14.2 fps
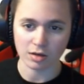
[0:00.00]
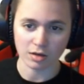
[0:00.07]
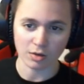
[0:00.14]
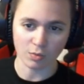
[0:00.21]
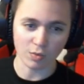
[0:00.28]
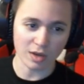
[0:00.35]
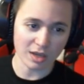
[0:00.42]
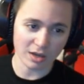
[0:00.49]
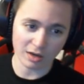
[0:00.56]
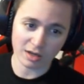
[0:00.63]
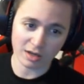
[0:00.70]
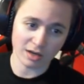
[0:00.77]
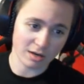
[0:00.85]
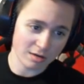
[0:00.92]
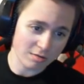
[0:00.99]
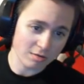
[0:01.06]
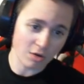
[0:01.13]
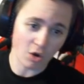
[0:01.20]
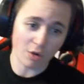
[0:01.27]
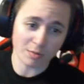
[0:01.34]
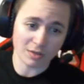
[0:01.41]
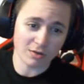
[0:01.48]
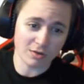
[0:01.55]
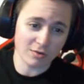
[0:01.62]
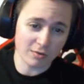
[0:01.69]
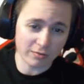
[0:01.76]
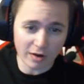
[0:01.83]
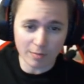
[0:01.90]
we could go up
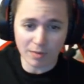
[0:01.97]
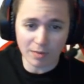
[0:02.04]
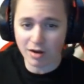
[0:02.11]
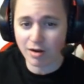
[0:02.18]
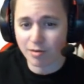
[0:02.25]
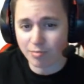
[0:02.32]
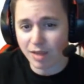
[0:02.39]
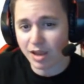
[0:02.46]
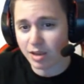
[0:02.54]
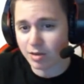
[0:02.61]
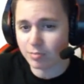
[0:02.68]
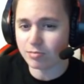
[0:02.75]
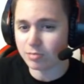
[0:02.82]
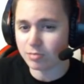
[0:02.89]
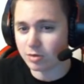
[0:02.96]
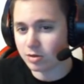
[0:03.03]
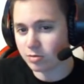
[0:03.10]
to Fredbear and make him